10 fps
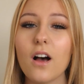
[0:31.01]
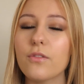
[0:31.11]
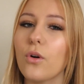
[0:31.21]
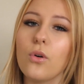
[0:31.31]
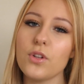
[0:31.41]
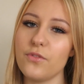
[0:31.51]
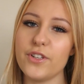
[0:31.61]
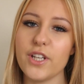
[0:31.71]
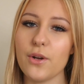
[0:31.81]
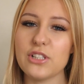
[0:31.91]
Of all the
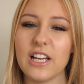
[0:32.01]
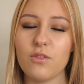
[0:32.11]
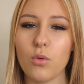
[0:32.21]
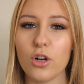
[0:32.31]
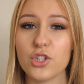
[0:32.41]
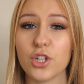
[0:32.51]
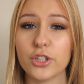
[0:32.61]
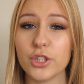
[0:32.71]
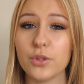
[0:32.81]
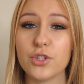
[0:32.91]
videos that I've watched
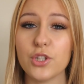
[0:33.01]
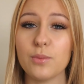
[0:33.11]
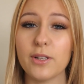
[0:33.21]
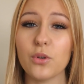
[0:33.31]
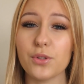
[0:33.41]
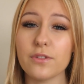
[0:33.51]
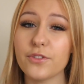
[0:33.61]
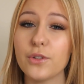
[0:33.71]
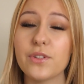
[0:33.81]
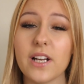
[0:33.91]
on YouTube and all the
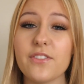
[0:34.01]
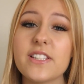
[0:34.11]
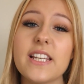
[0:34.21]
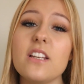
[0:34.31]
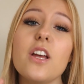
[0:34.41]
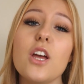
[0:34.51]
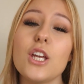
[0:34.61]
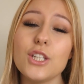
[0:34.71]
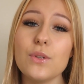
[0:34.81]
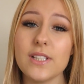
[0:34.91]
reviews that I've seen
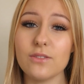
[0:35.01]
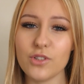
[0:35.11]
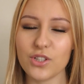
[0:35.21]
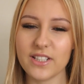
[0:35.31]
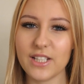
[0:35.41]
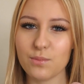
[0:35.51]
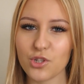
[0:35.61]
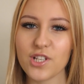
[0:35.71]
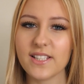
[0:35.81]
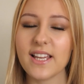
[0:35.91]
using Real Techniques
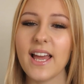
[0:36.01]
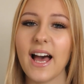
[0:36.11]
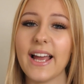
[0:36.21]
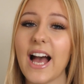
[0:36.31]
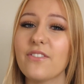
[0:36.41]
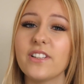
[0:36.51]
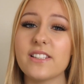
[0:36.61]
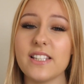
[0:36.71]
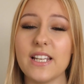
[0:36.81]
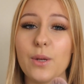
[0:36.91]
brushes, I haven't
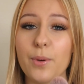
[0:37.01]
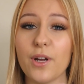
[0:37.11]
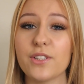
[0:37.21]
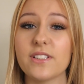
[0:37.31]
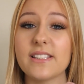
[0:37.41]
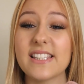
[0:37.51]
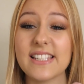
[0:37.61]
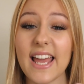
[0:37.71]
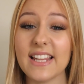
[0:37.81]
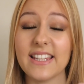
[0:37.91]
seen a person
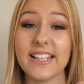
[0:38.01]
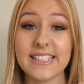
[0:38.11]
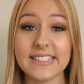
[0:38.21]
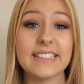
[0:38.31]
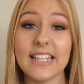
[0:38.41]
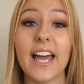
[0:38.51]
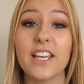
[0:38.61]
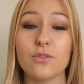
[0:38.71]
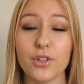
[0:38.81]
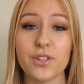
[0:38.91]
say that they didn't
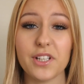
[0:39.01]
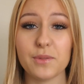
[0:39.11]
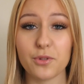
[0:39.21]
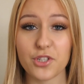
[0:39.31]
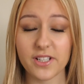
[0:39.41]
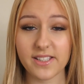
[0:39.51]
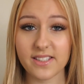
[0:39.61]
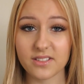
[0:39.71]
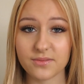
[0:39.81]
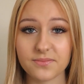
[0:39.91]
like Real Techniques brushes.